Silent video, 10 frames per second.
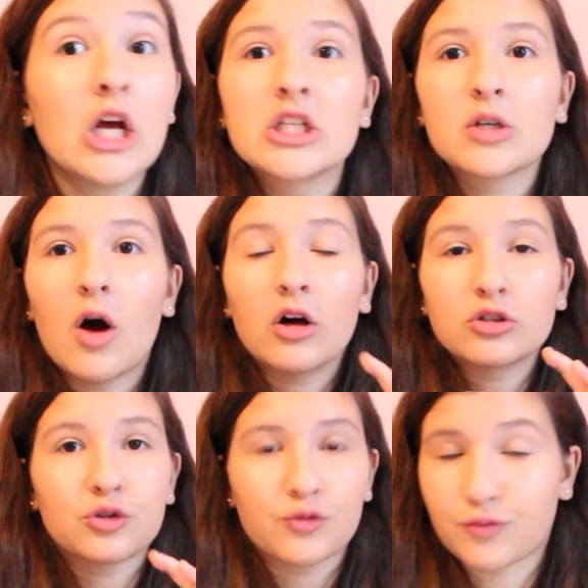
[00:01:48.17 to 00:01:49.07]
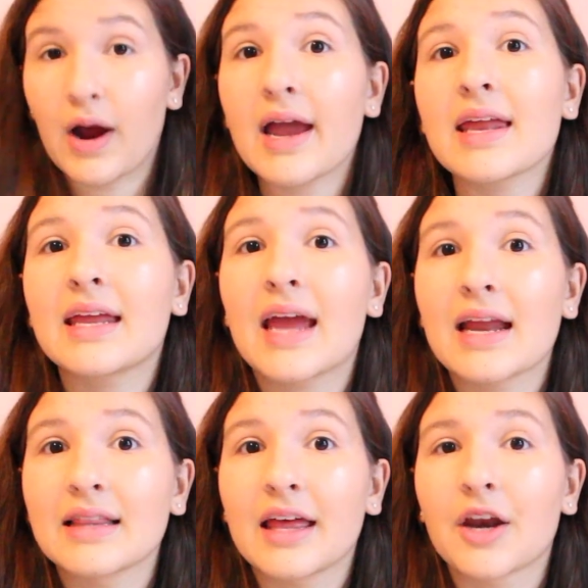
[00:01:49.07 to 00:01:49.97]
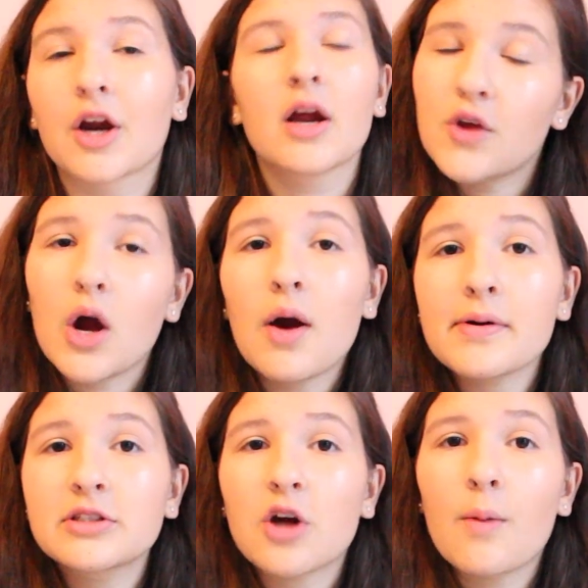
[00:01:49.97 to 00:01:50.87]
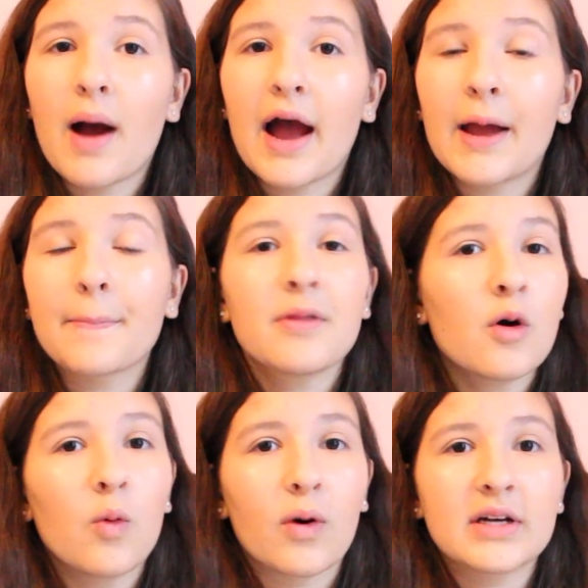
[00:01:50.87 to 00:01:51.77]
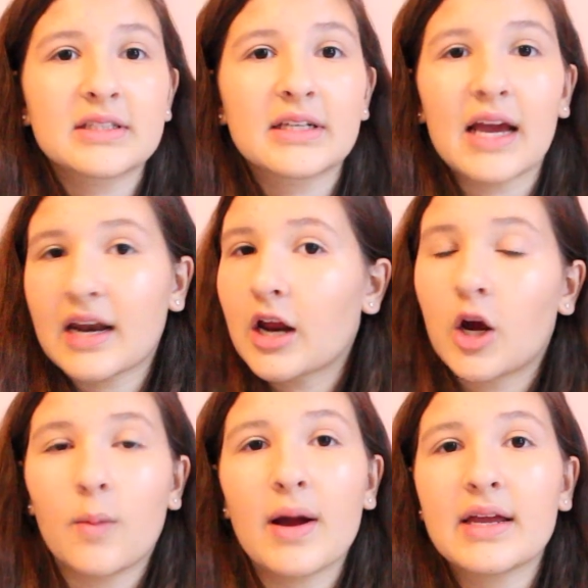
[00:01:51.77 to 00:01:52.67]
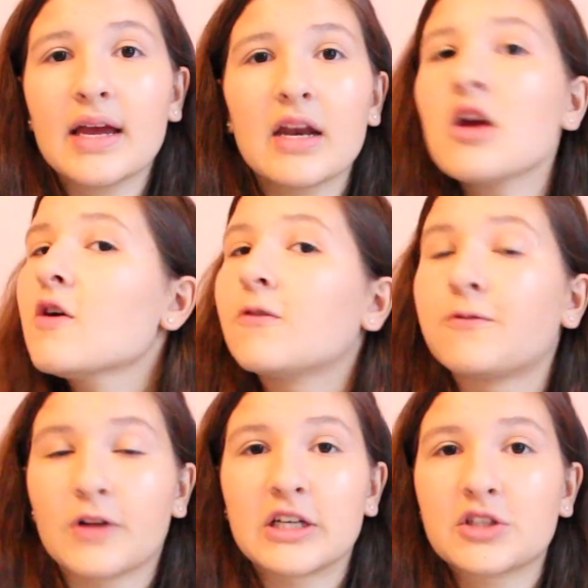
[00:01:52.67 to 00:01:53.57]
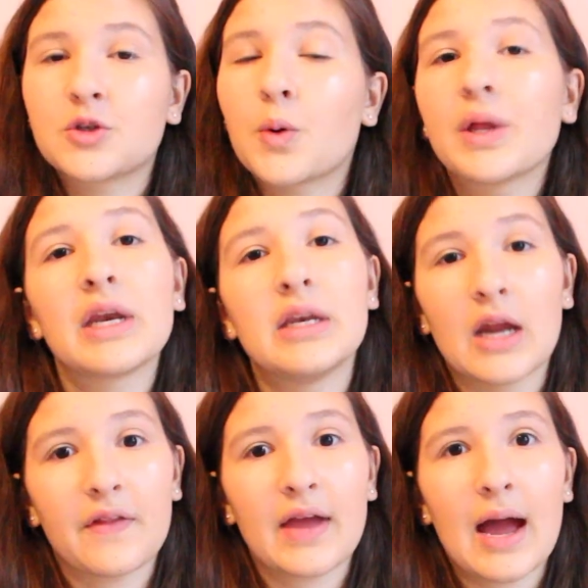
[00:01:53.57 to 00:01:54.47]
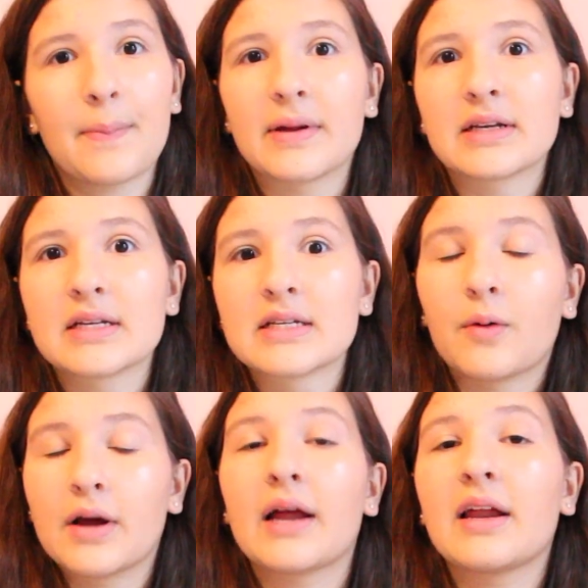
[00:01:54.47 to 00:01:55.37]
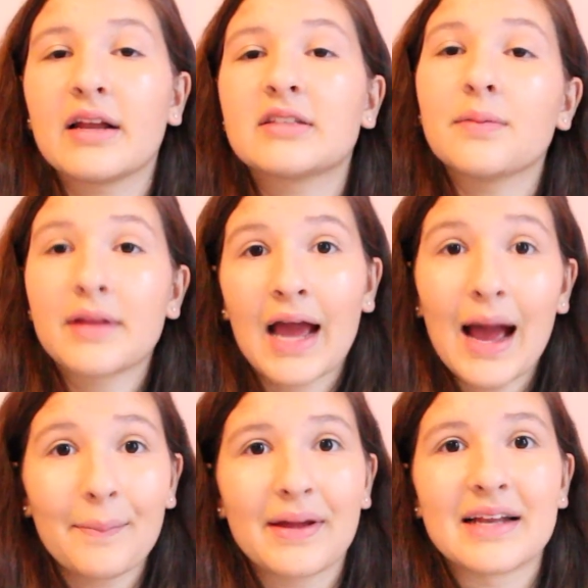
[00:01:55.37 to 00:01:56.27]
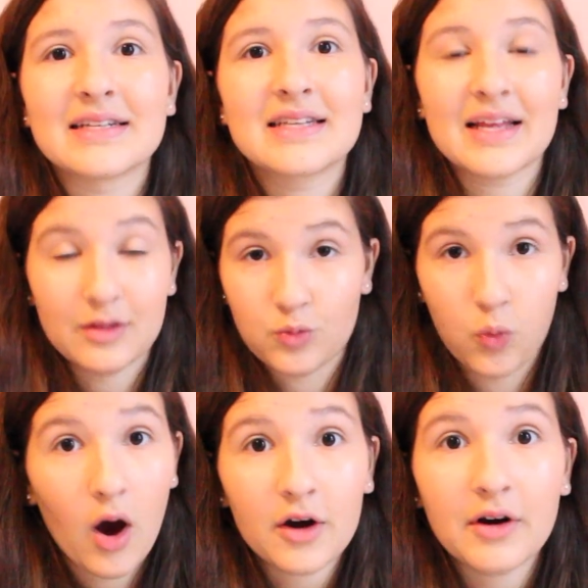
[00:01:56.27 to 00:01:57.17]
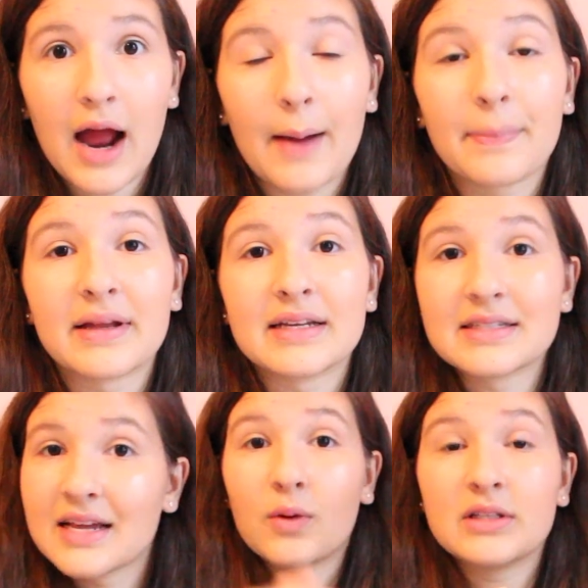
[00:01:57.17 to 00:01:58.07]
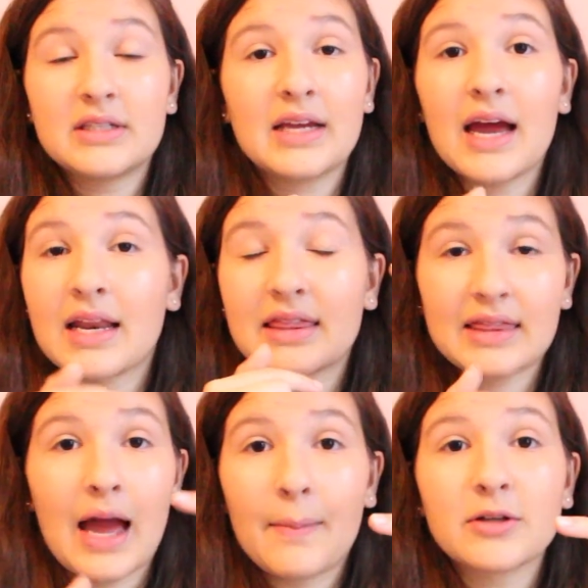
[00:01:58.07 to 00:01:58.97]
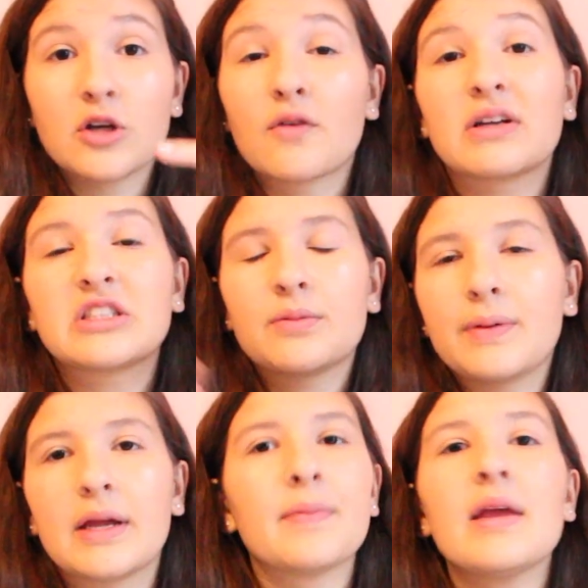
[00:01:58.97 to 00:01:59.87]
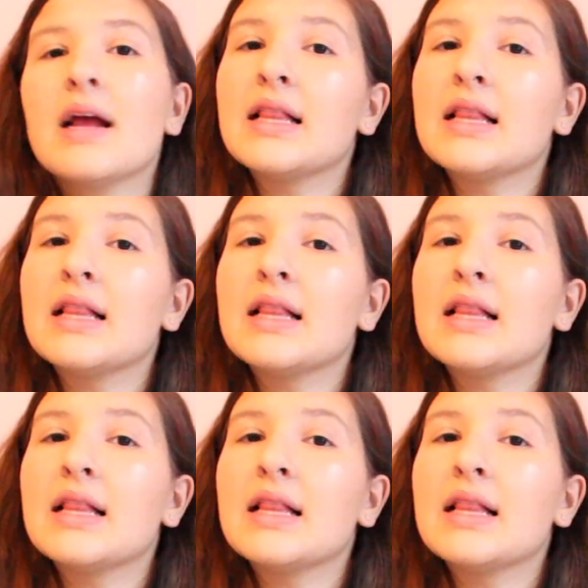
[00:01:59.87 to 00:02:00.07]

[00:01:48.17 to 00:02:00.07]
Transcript: So I'll try it again later. A few hours go by, once again I go back in, flush the toilet, nothing happens. So something happens, water happens. Once again, that much over it should be.